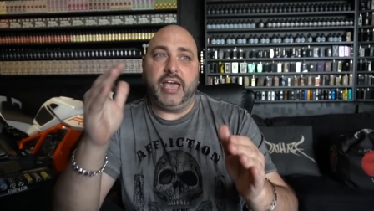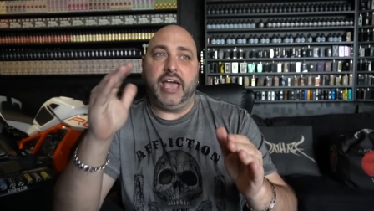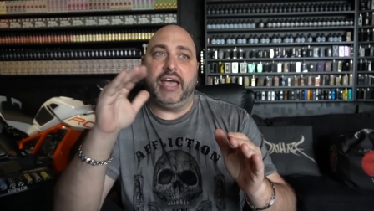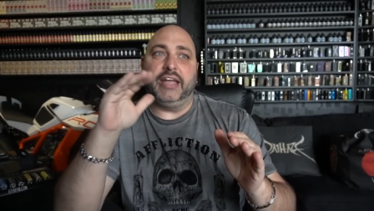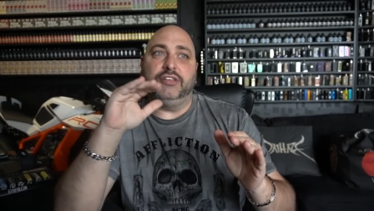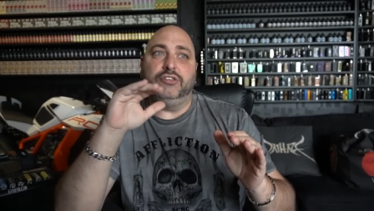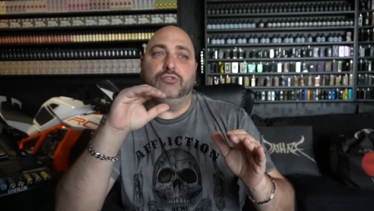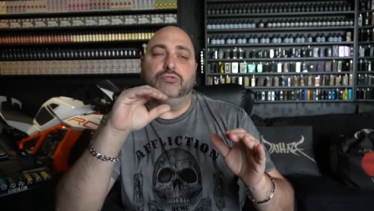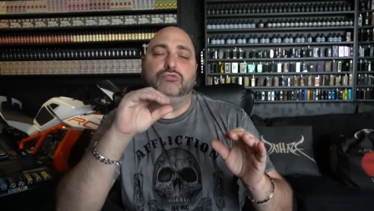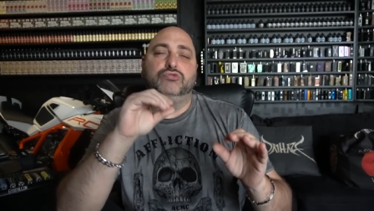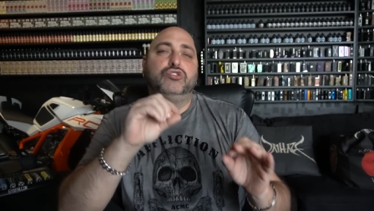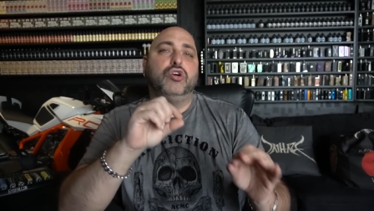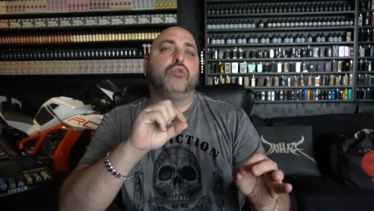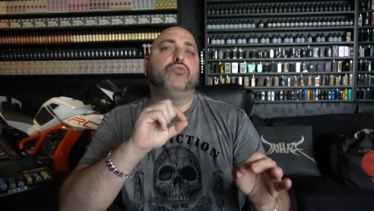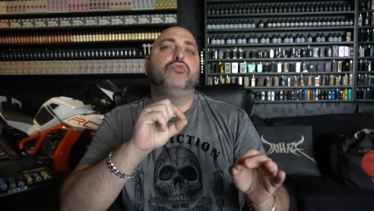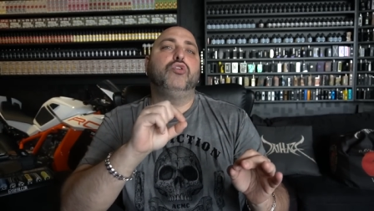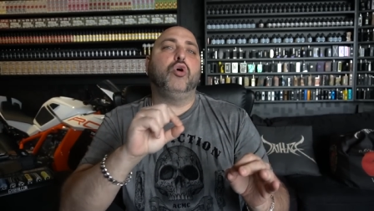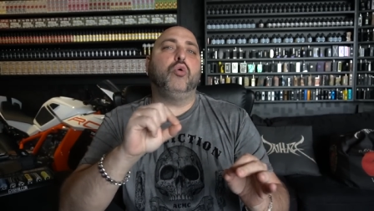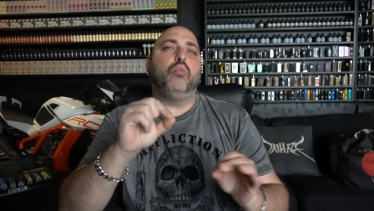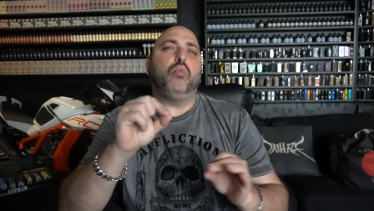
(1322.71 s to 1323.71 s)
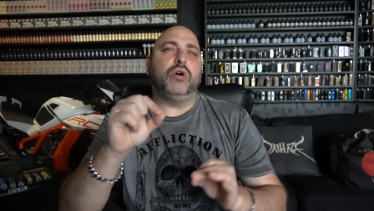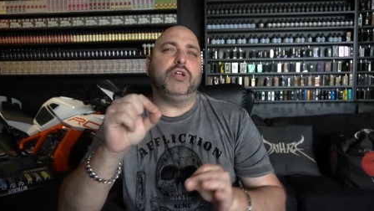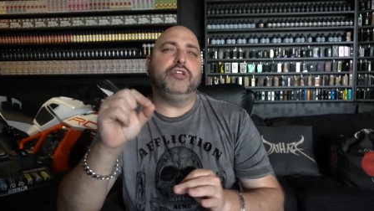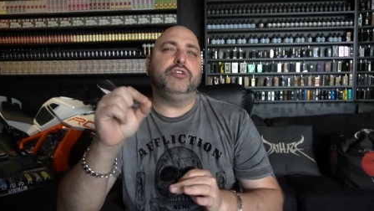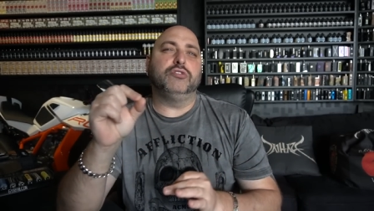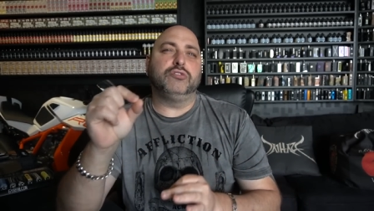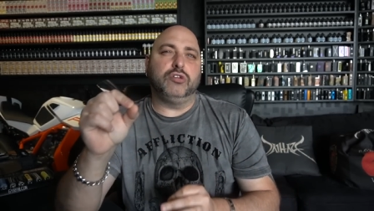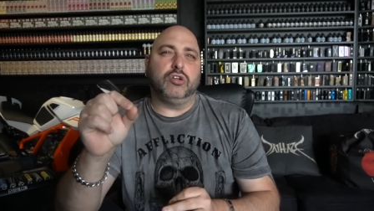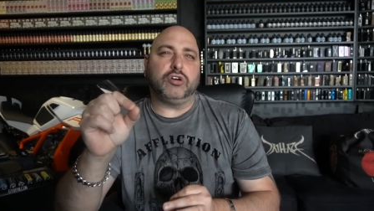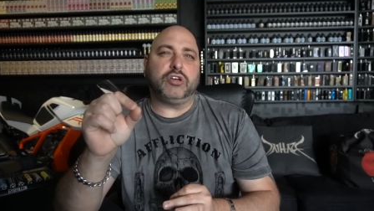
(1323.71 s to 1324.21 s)
and you don't know what
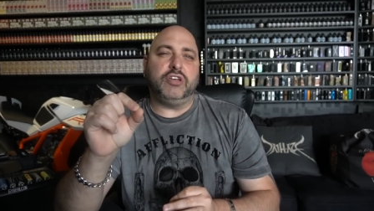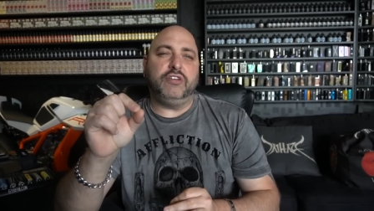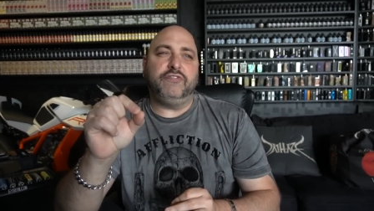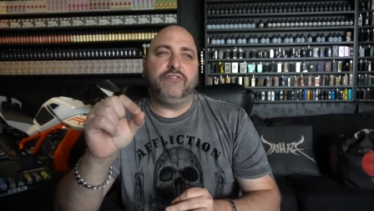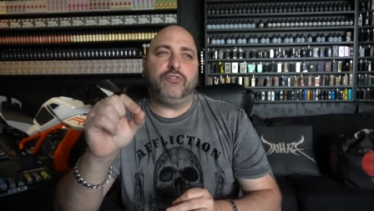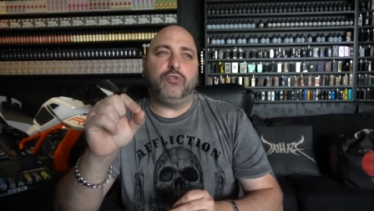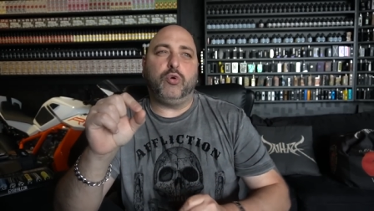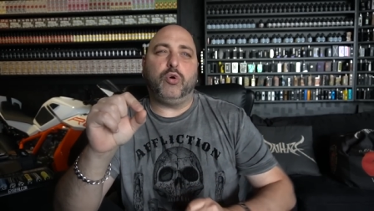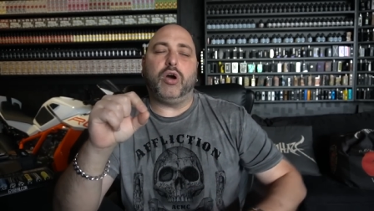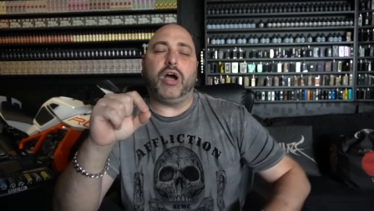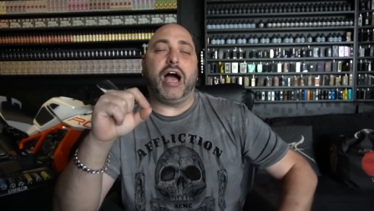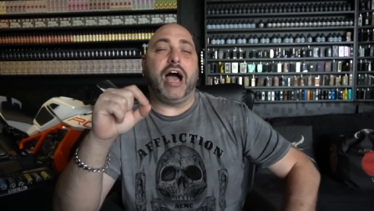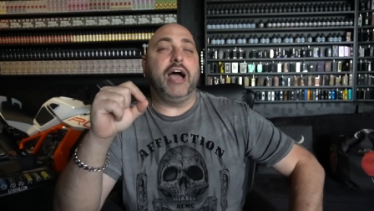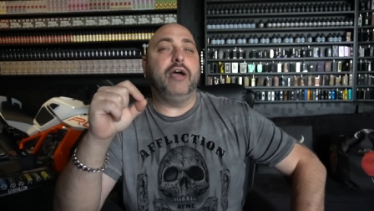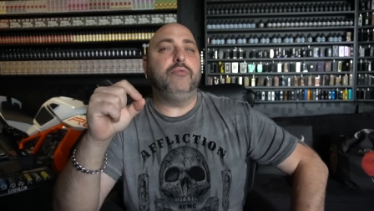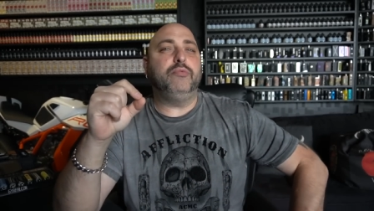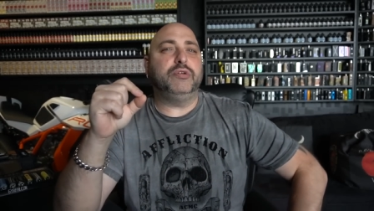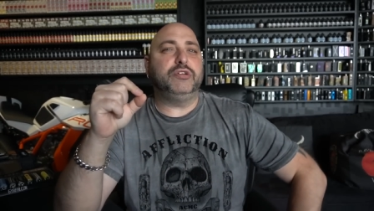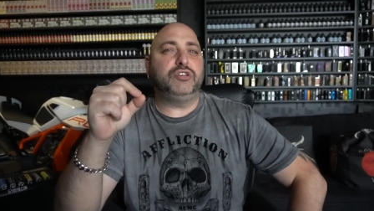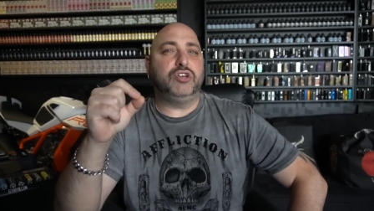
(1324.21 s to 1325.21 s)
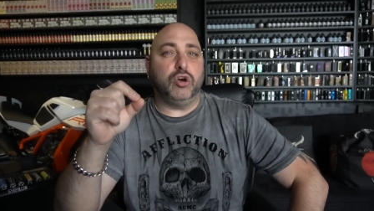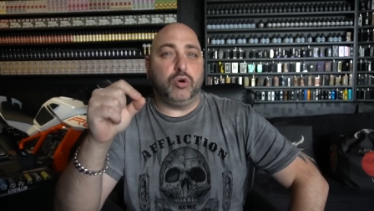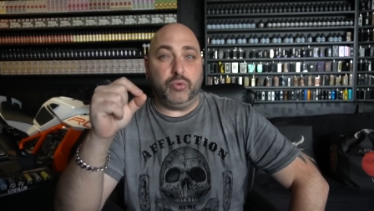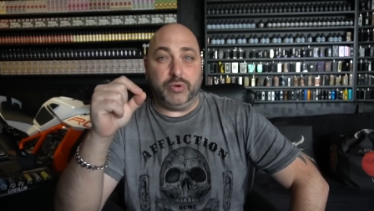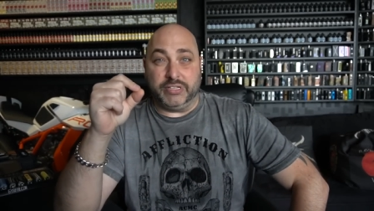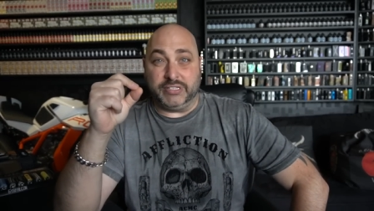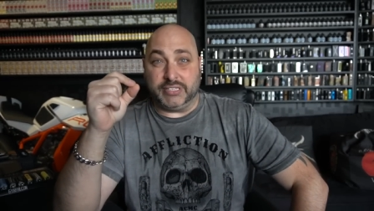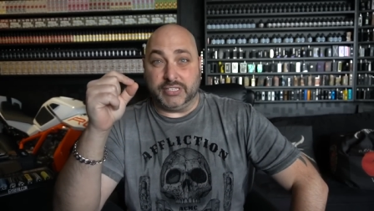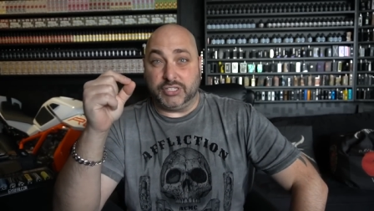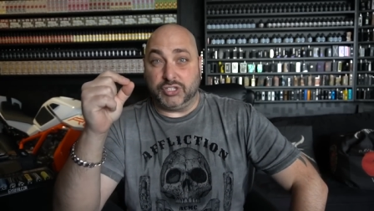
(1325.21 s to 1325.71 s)
you're looking for, I would go
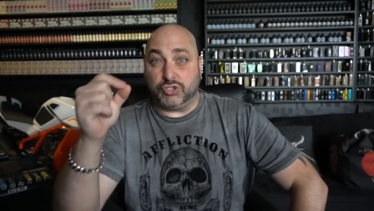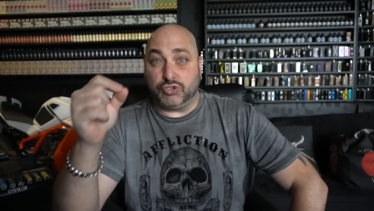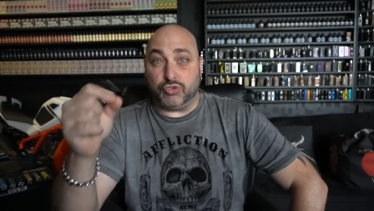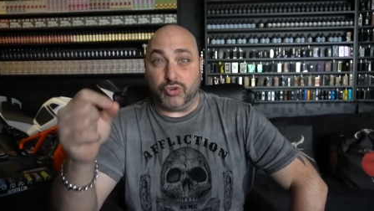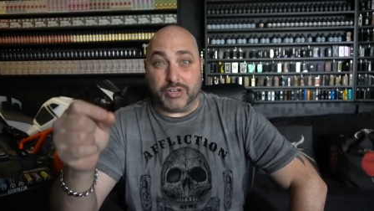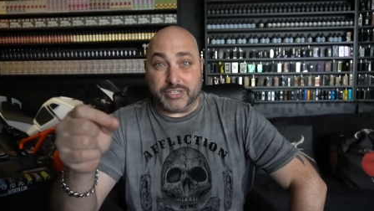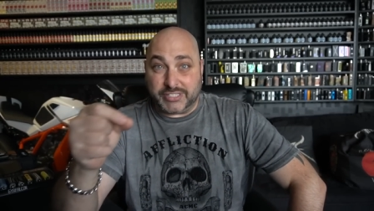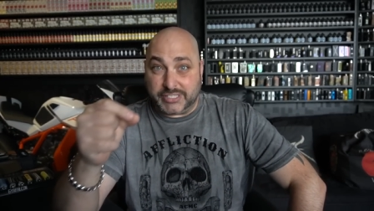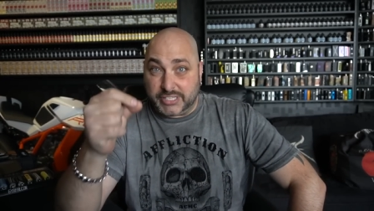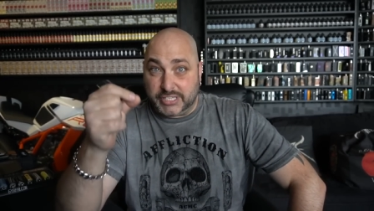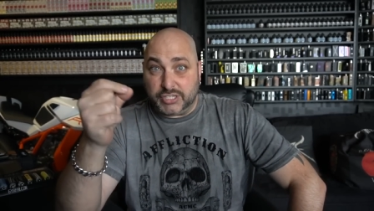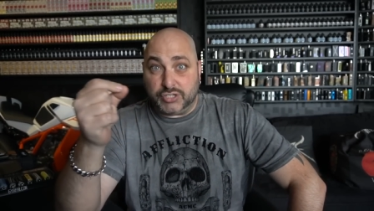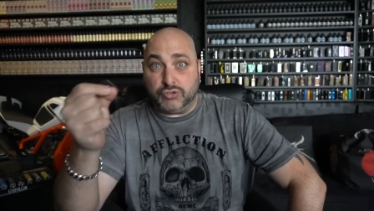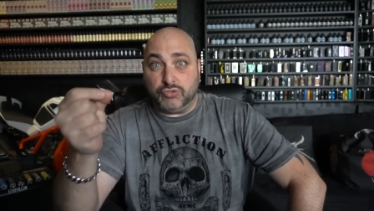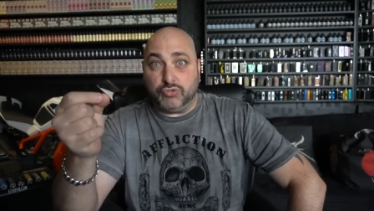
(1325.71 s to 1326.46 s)
into trusted